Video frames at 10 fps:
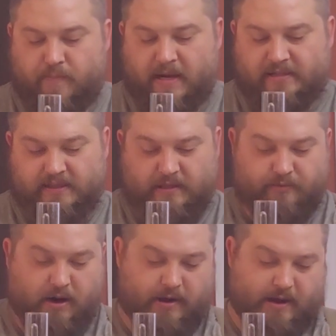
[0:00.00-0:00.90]

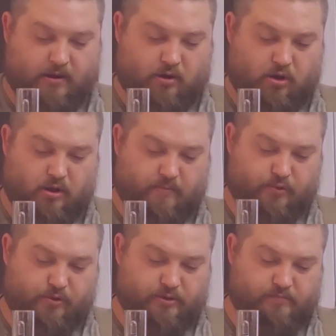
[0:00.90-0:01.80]
Basically, right now, all I'm
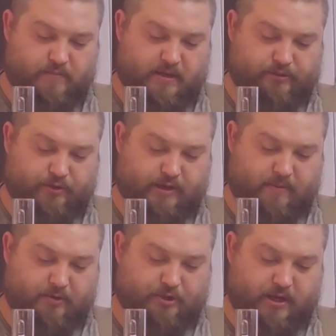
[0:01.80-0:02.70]
doing is measuring
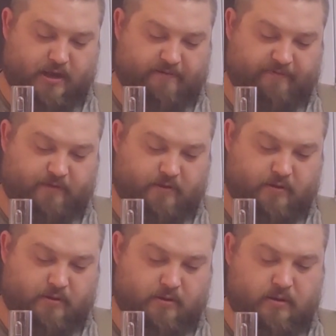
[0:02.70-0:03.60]
how much I have.
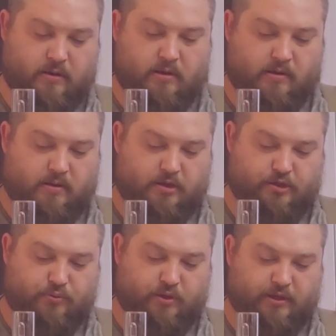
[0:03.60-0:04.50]

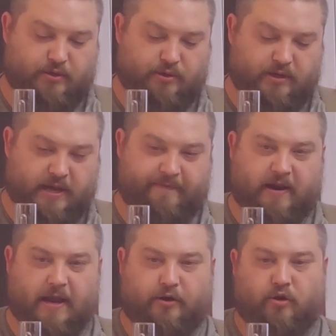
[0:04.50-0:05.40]
Because you really do need to
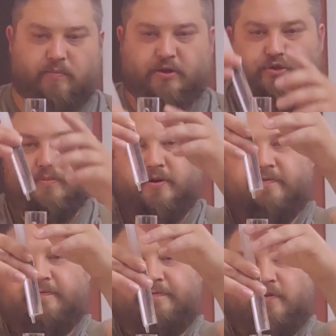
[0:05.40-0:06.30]
have an accurate measurement